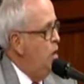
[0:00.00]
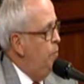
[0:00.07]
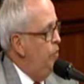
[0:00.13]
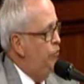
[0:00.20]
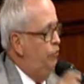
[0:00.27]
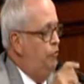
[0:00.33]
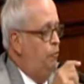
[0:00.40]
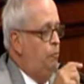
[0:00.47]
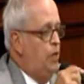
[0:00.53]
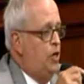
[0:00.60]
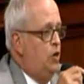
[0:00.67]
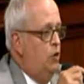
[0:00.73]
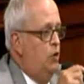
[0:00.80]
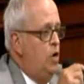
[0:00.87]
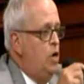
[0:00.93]
Mr.
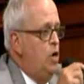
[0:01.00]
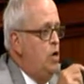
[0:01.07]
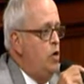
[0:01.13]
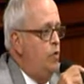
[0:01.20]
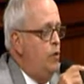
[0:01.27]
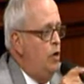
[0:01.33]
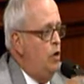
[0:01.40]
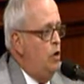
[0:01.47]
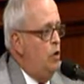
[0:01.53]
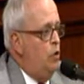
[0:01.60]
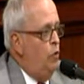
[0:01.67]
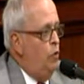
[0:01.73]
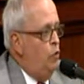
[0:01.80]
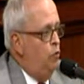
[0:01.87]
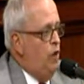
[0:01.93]
Speaker,
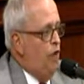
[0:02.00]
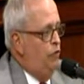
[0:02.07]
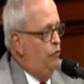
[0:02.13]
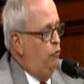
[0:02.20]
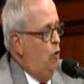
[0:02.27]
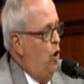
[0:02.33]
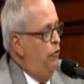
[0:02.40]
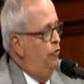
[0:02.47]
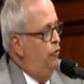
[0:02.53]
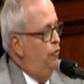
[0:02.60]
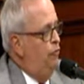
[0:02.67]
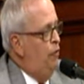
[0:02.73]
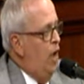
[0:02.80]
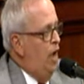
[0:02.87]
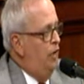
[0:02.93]
restaurants, your
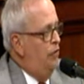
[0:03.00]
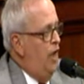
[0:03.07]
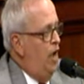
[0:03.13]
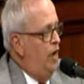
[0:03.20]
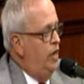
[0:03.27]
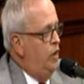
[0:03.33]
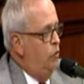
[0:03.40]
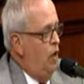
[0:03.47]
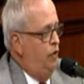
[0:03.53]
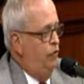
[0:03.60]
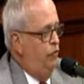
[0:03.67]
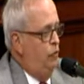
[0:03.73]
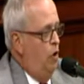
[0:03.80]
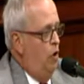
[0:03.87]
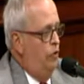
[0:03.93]
fine dining
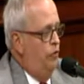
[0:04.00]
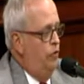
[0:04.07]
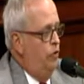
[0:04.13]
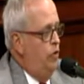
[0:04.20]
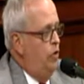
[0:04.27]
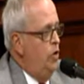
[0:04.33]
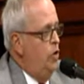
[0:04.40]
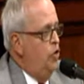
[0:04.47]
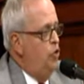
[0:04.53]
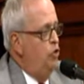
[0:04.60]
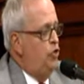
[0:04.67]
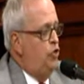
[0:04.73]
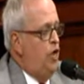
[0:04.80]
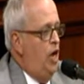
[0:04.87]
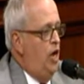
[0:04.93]
restaurants, your
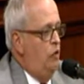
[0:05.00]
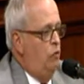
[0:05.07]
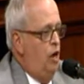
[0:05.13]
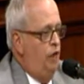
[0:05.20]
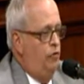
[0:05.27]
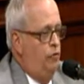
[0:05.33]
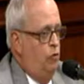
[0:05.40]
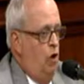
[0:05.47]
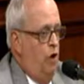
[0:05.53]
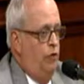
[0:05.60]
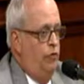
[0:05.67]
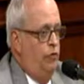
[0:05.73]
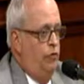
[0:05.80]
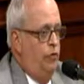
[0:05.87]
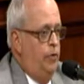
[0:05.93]
chain
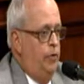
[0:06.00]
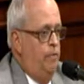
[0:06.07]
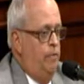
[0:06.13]
restaurants,